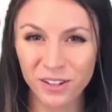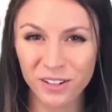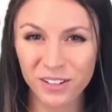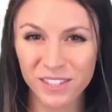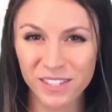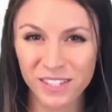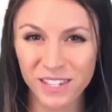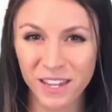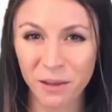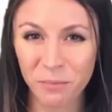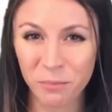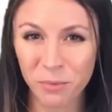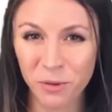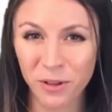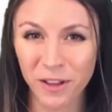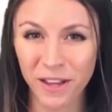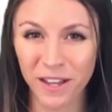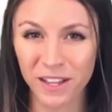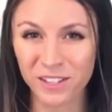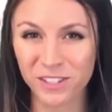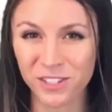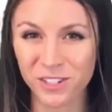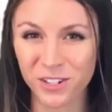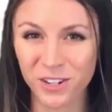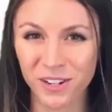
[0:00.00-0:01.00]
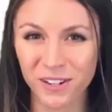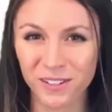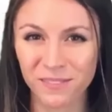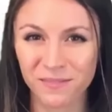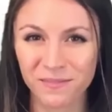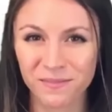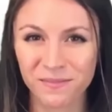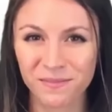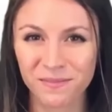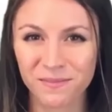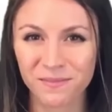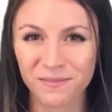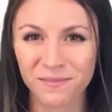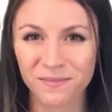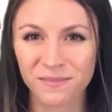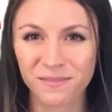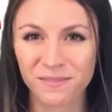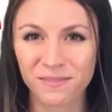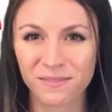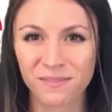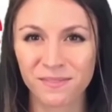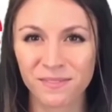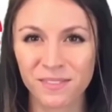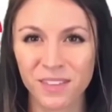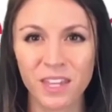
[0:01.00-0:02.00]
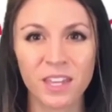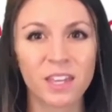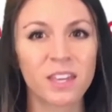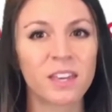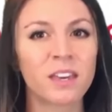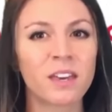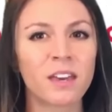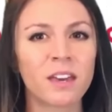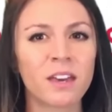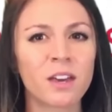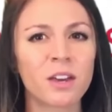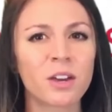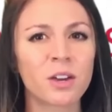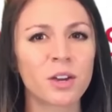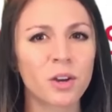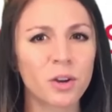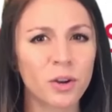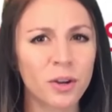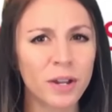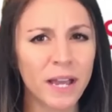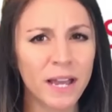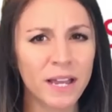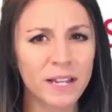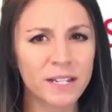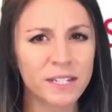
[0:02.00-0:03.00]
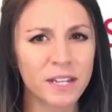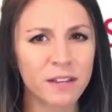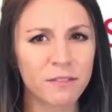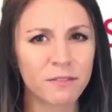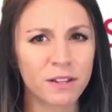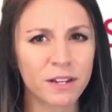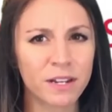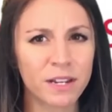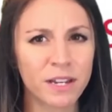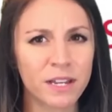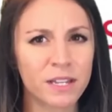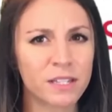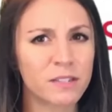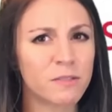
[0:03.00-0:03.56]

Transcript: good sample answer. Creativity